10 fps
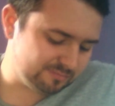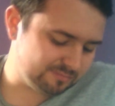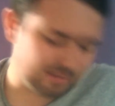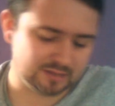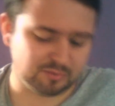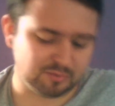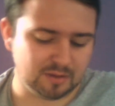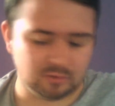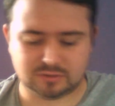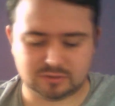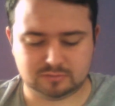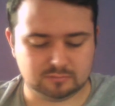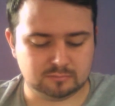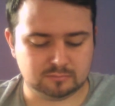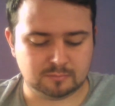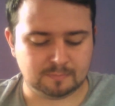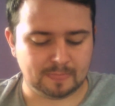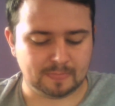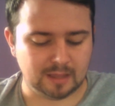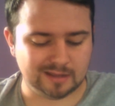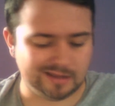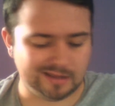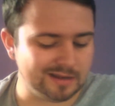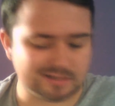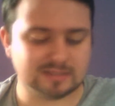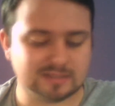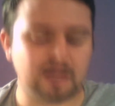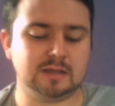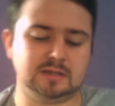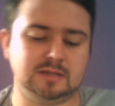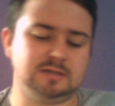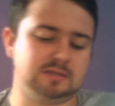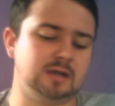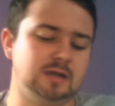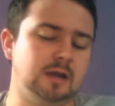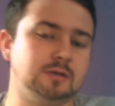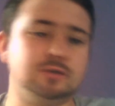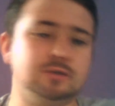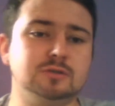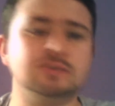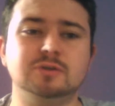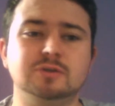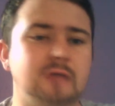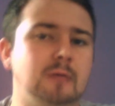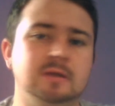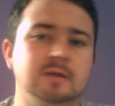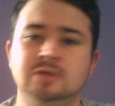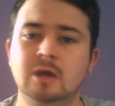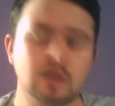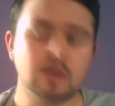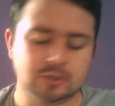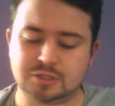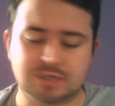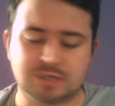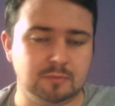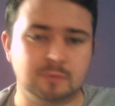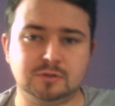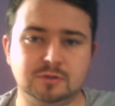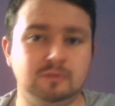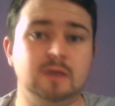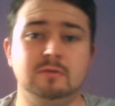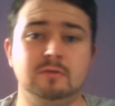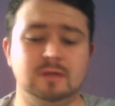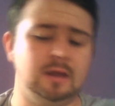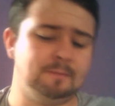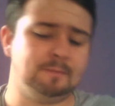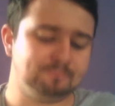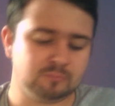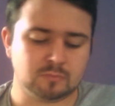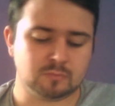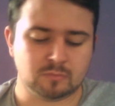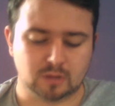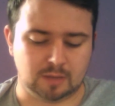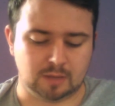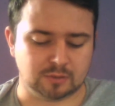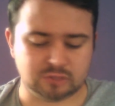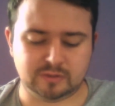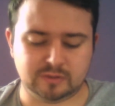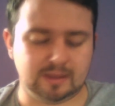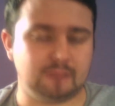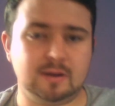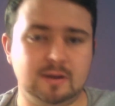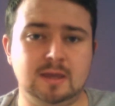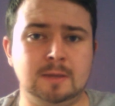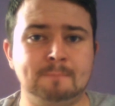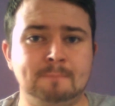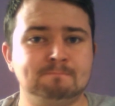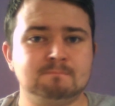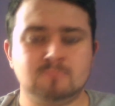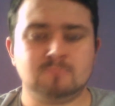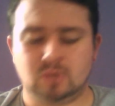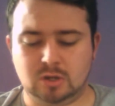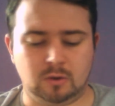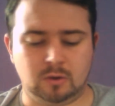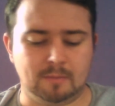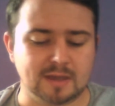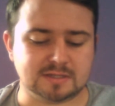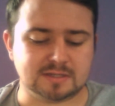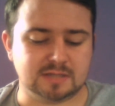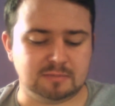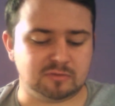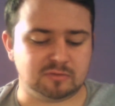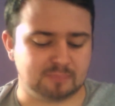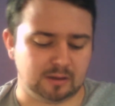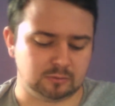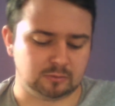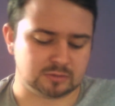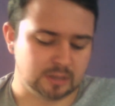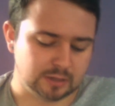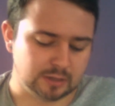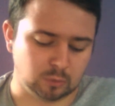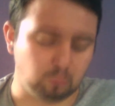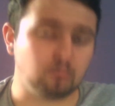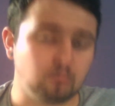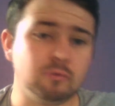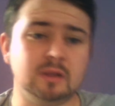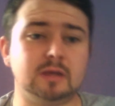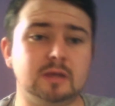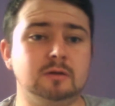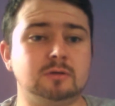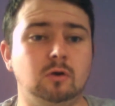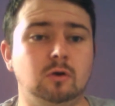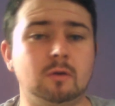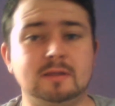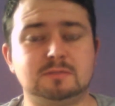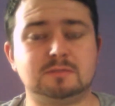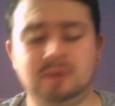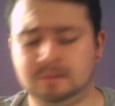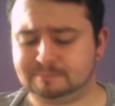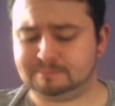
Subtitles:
it's pretty much in its entirety is designed just to do damage, just to chip wounds off here and there. It doesn't really have any amazing debuff spells. It's got one really good augment spell,